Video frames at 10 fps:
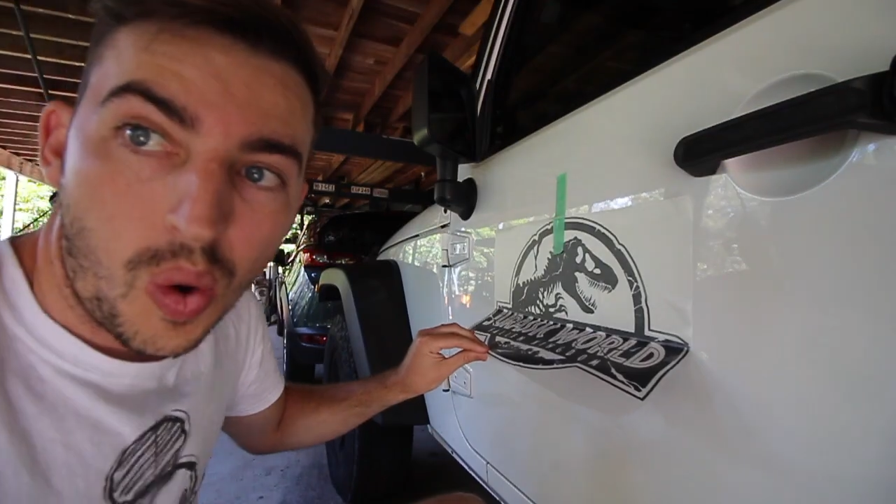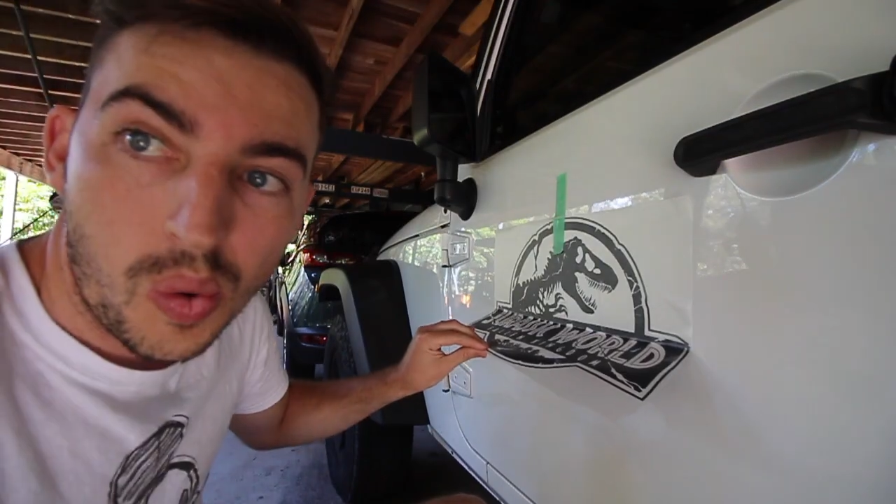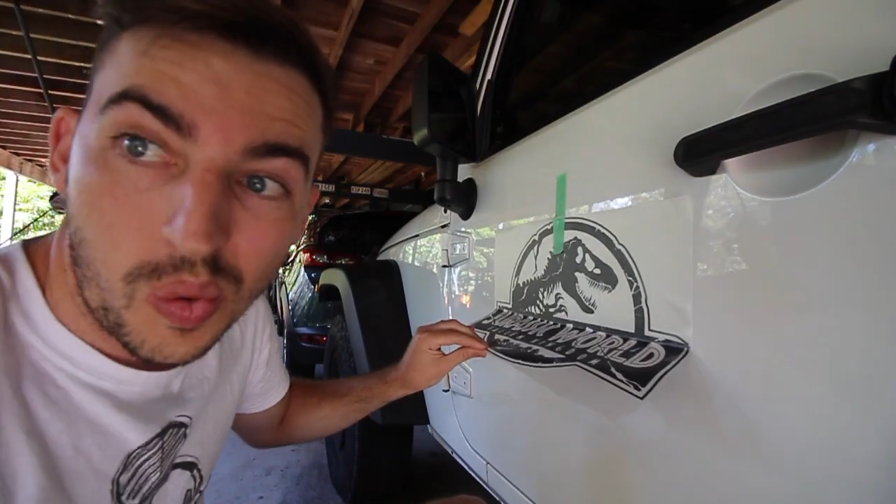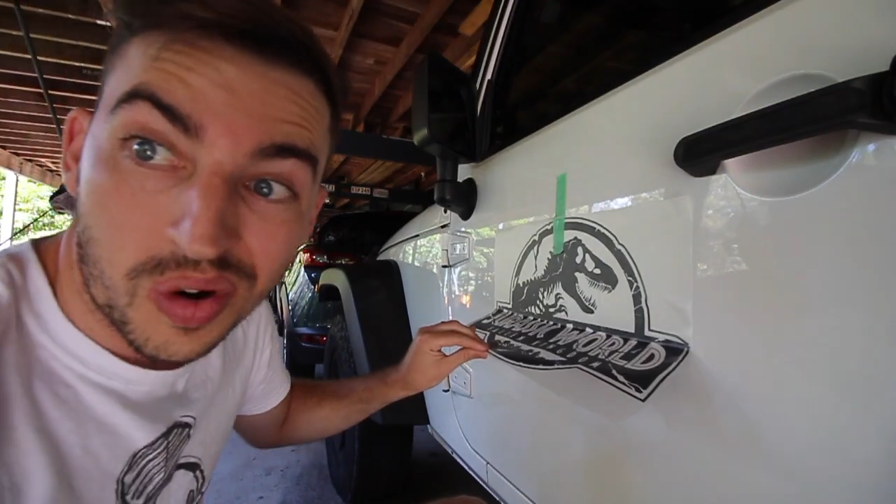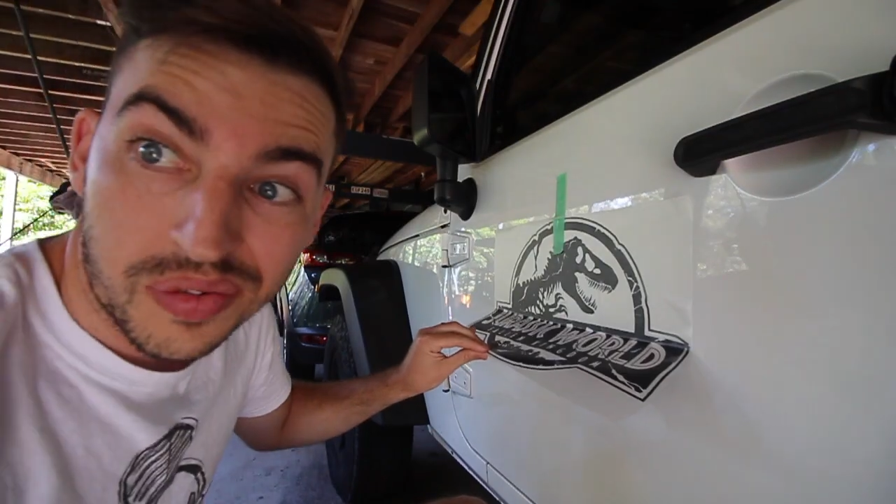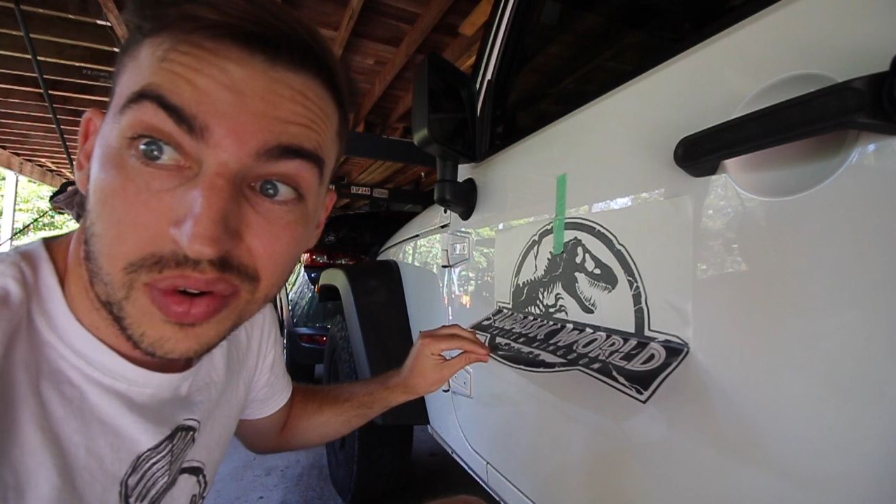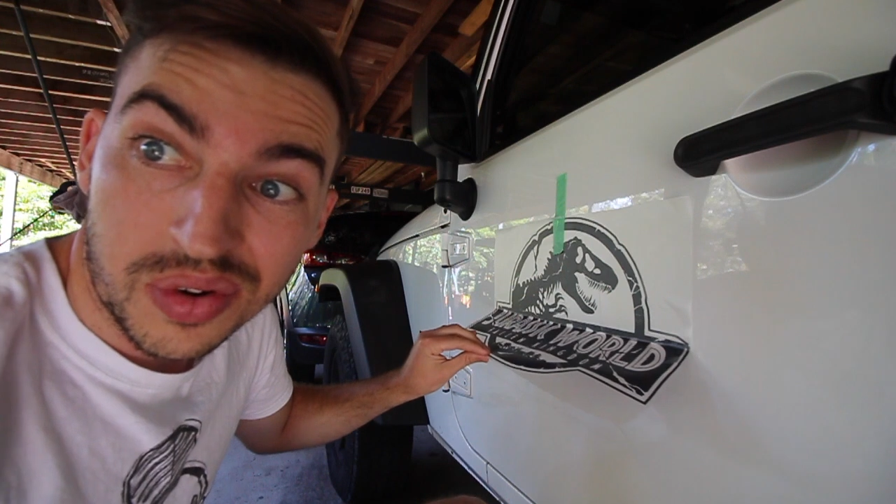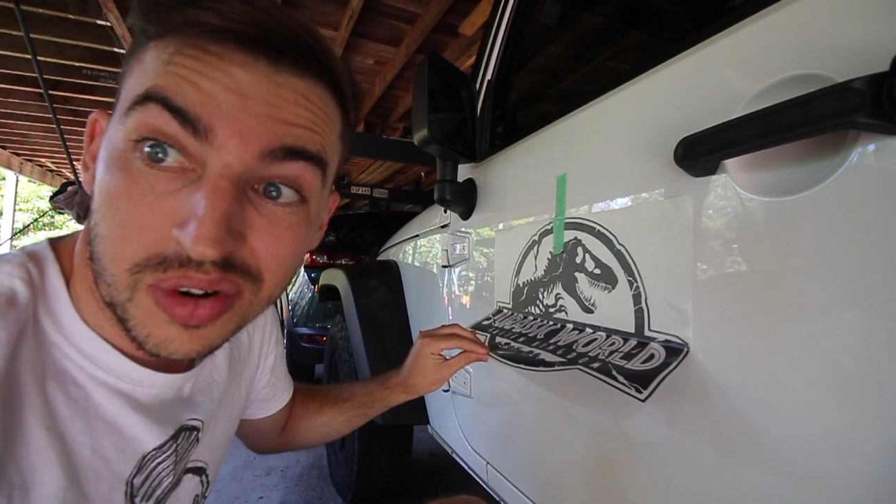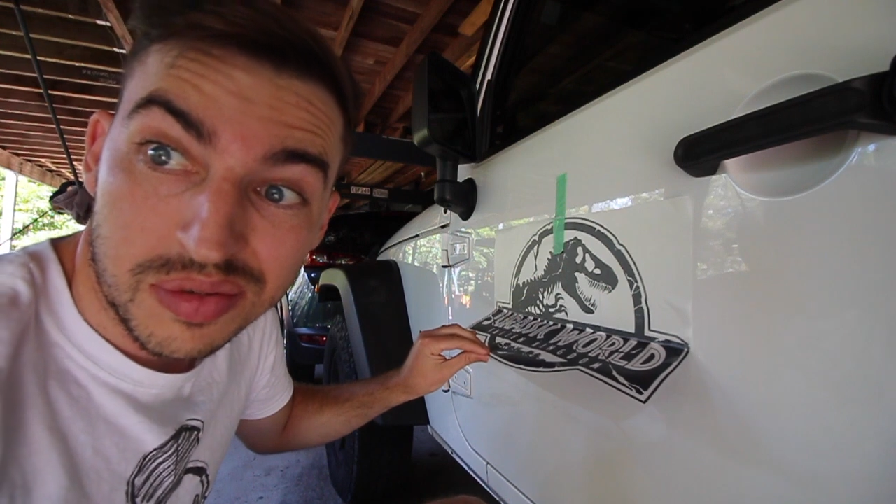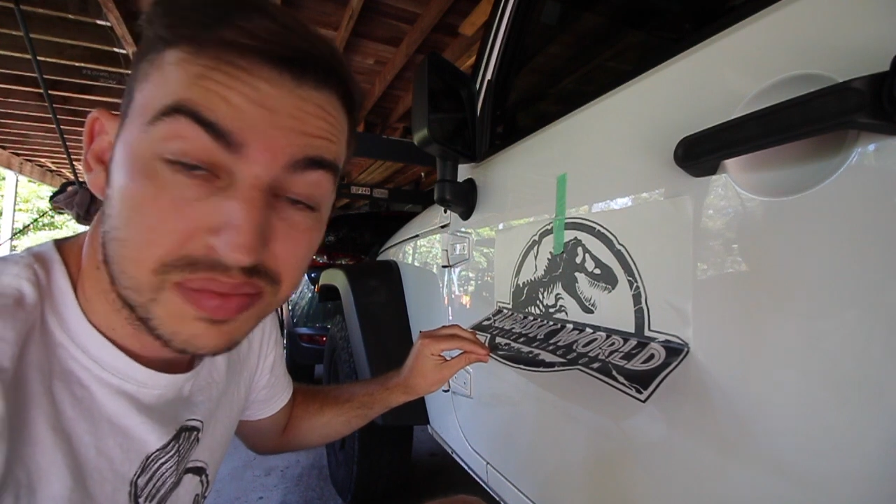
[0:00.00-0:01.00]
ooh, I thought I
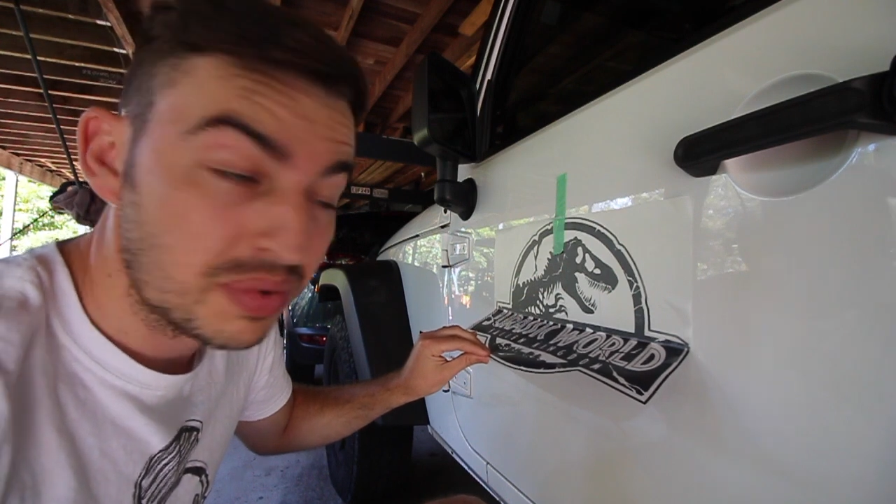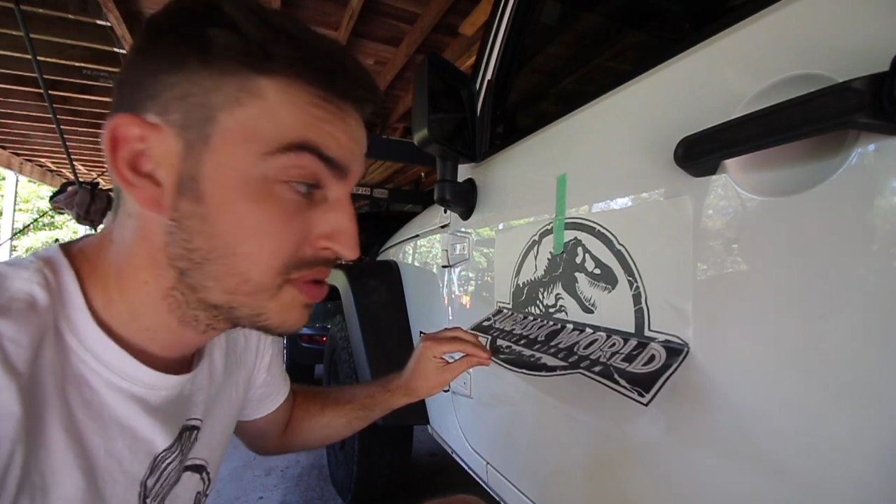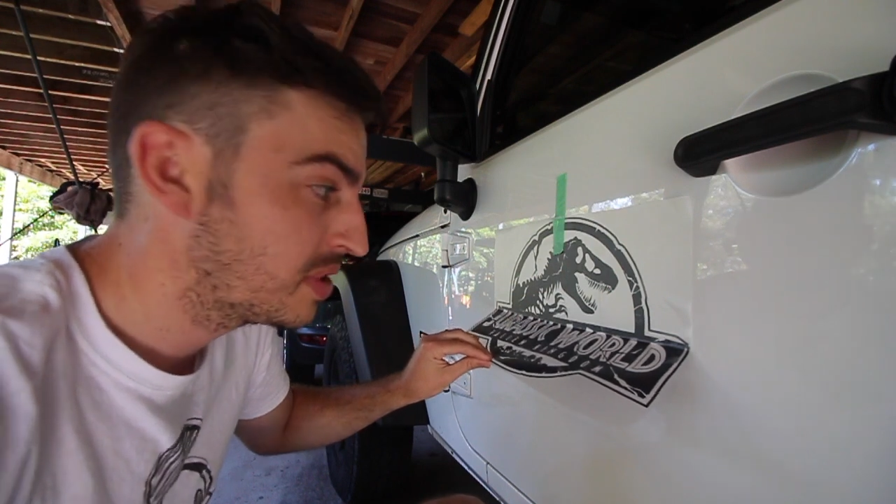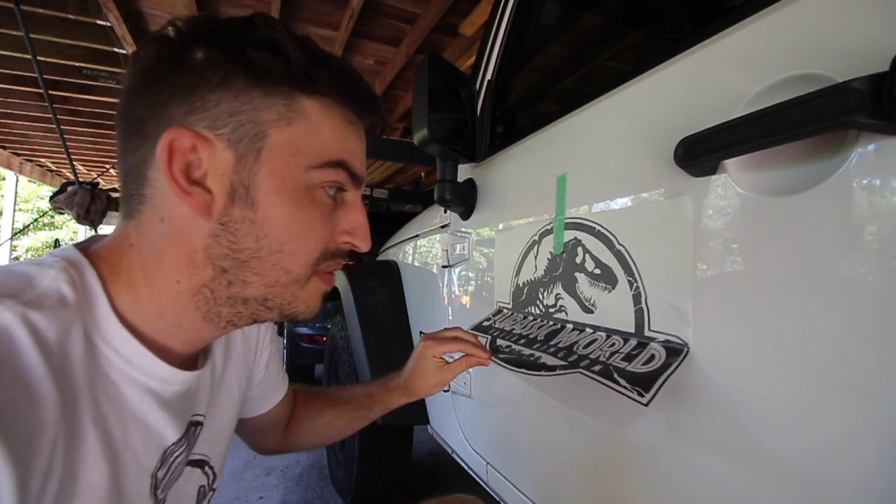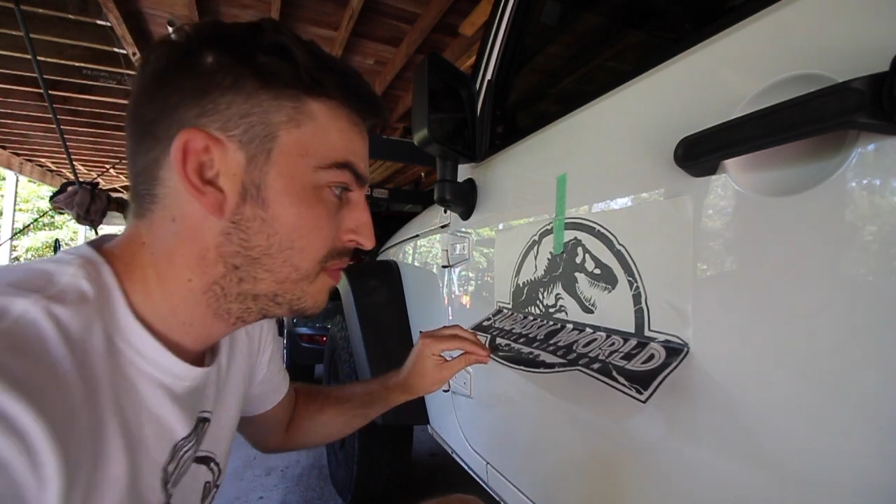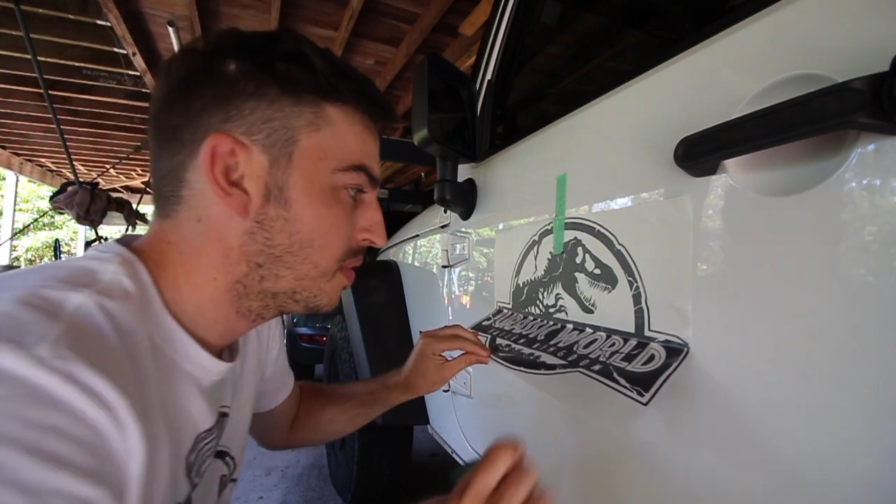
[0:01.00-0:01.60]
almost balls up